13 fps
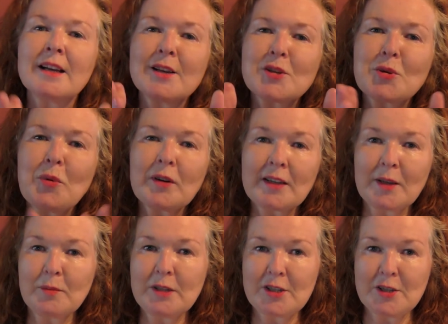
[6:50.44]
So what
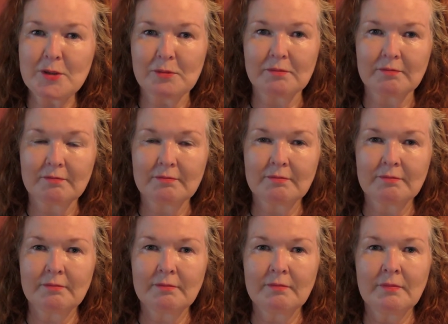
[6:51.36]
can we do?
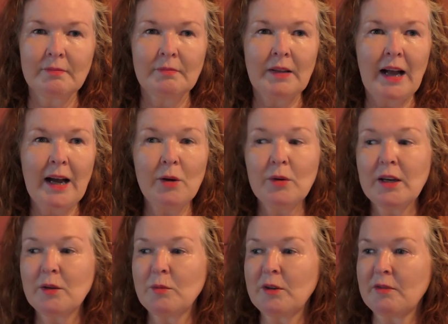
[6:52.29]
How
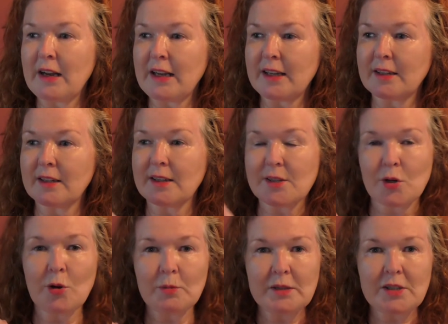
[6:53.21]
can we recognize
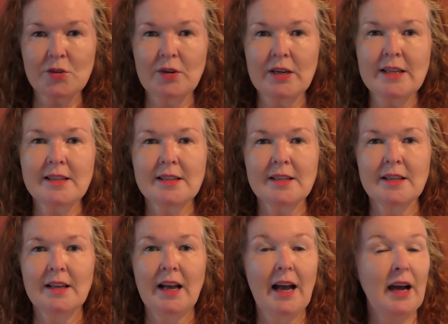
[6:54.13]
normal stress?
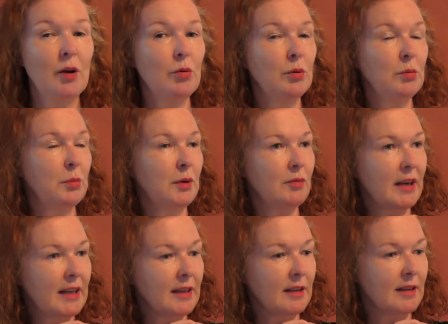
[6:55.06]
How can we
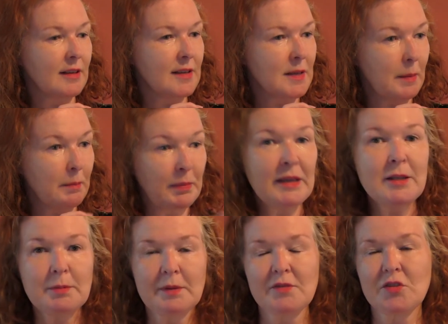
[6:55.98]
recognize a
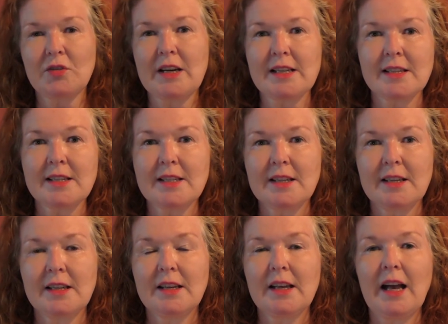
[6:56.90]
buildup of stress?
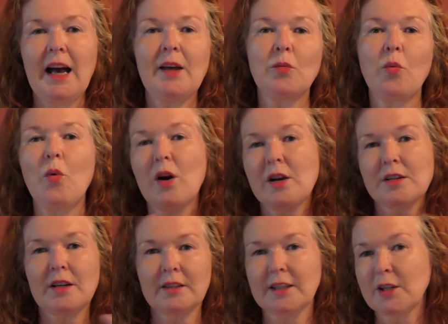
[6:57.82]
And what
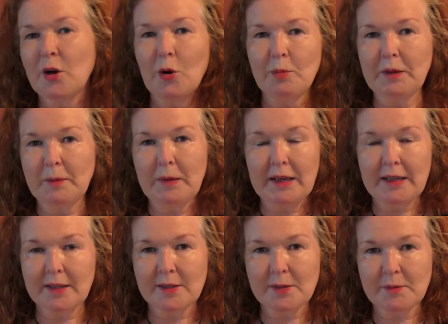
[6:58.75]
are the coping
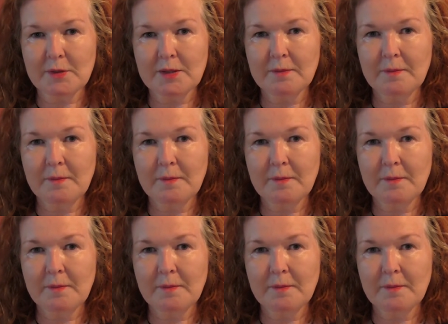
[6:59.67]
mechanisms?